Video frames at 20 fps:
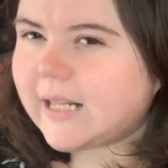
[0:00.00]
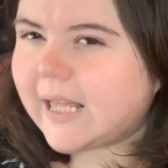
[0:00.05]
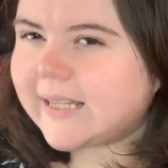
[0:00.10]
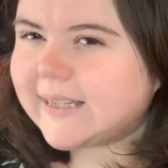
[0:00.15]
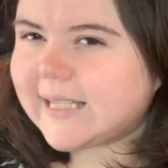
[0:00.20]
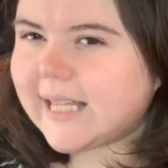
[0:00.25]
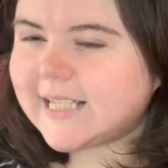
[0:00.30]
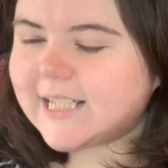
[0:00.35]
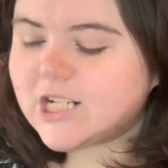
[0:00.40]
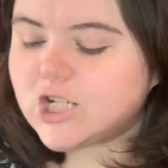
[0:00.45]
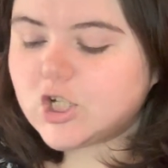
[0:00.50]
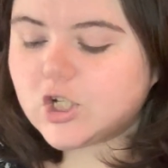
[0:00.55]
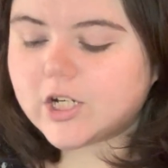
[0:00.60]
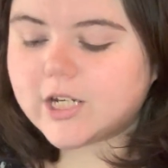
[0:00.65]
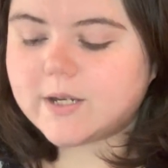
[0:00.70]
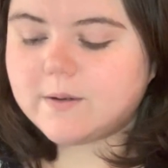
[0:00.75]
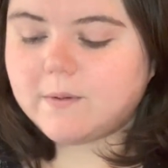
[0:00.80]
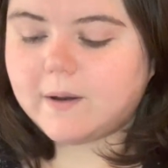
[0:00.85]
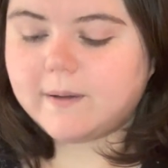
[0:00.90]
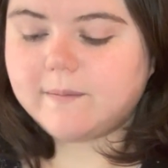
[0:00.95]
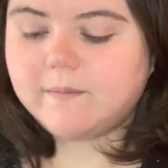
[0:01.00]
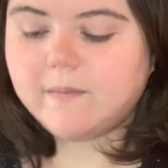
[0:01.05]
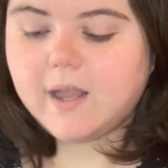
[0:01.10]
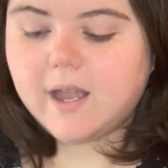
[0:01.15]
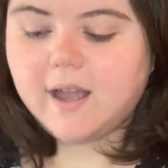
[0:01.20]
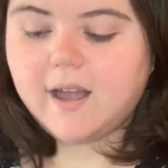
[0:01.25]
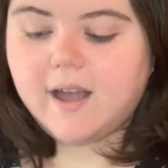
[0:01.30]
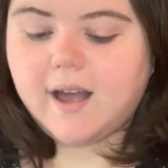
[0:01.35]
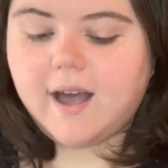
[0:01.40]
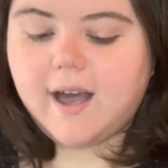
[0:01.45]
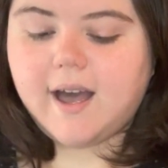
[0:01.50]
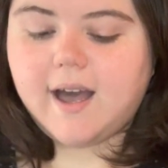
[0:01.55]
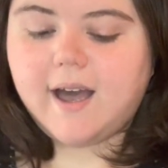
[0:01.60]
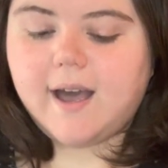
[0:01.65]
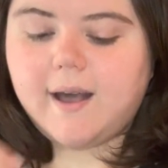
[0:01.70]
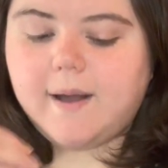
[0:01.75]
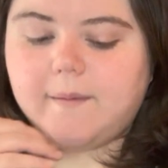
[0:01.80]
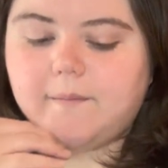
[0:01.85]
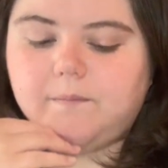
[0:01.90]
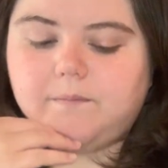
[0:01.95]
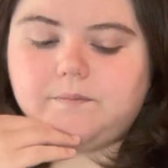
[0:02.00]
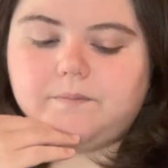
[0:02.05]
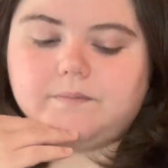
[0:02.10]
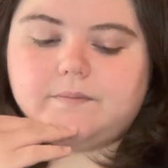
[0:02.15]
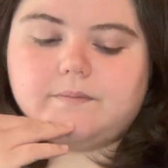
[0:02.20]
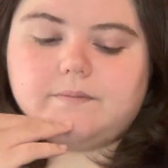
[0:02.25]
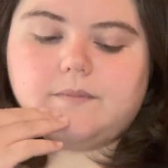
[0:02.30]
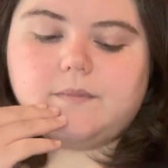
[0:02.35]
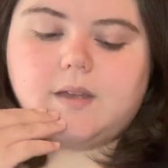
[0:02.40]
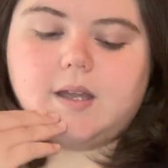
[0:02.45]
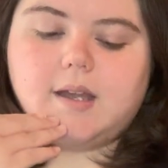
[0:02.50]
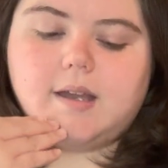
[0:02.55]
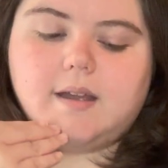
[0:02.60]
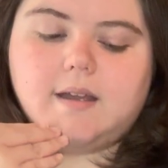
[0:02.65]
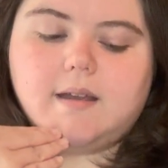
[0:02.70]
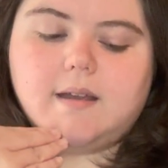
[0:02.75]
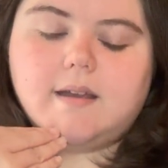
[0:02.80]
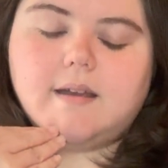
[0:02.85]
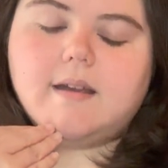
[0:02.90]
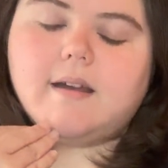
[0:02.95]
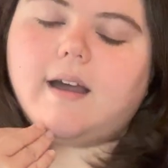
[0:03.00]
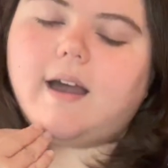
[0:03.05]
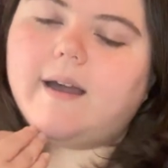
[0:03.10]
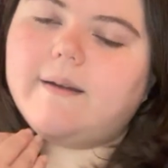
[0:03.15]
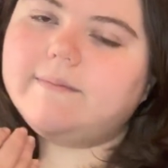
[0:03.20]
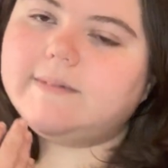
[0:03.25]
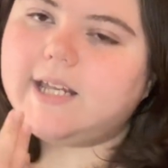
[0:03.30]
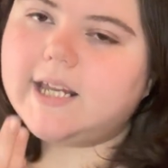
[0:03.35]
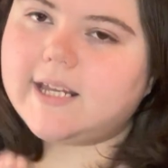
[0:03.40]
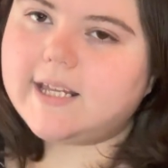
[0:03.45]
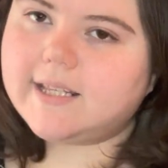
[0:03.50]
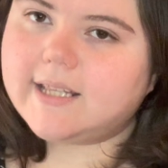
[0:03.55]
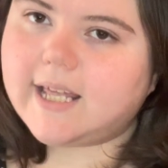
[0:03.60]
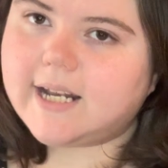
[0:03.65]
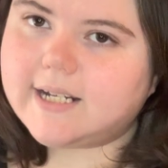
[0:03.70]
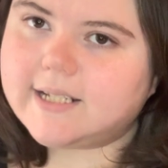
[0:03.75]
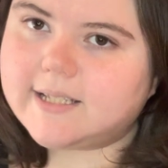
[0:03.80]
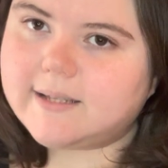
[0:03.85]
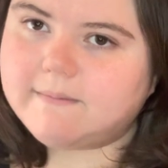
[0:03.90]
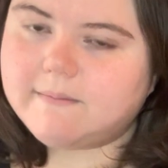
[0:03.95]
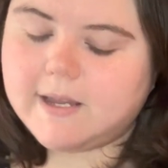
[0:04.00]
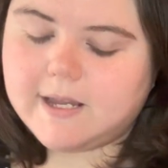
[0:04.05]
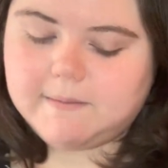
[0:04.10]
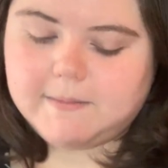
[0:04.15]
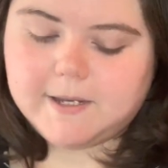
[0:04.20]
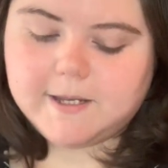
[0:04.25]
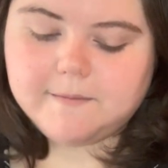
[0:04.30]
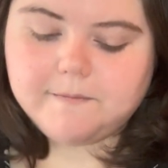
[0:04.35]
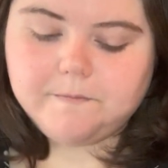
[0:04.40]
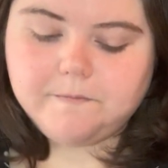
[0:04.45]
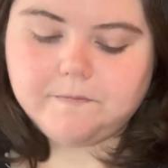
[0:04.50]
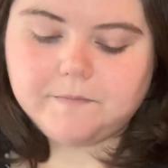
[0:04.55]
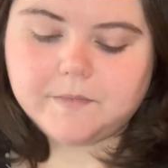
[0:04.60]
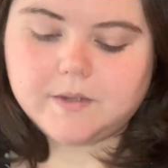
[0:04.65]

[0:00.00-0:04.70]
That's a tricky one. I'm taking that as a maybe.